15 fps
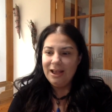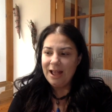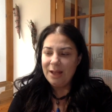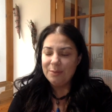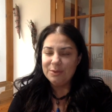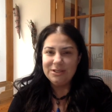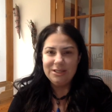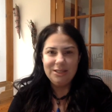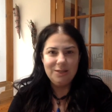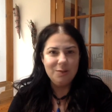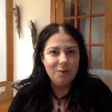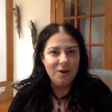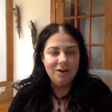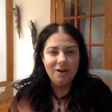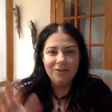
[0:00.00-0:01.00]
I will see
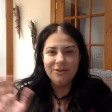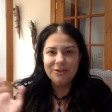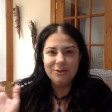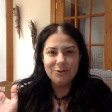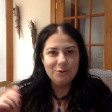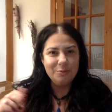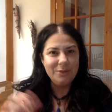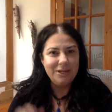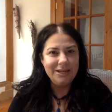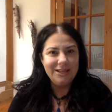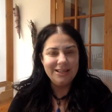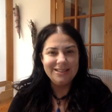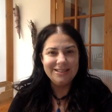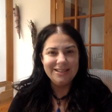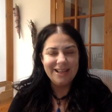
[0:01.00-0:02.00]
you on all the social
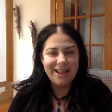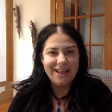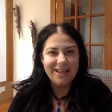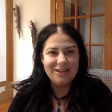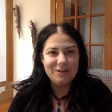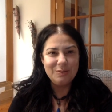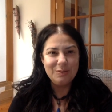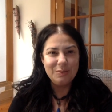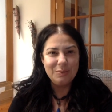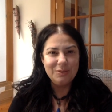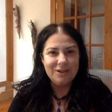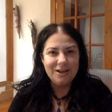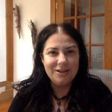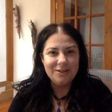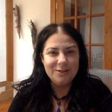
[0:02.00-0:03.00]
medias and we will
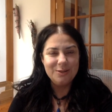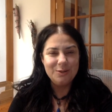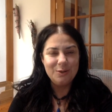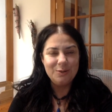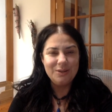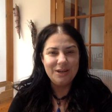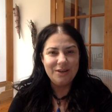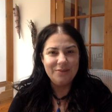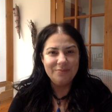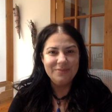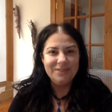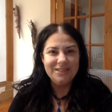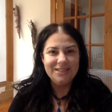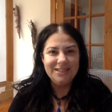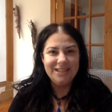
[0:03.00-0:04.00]
talk soon, no doubt.
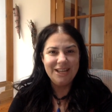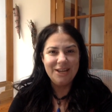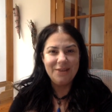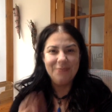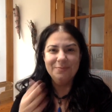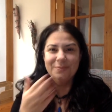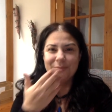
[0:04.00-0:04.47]
Take care.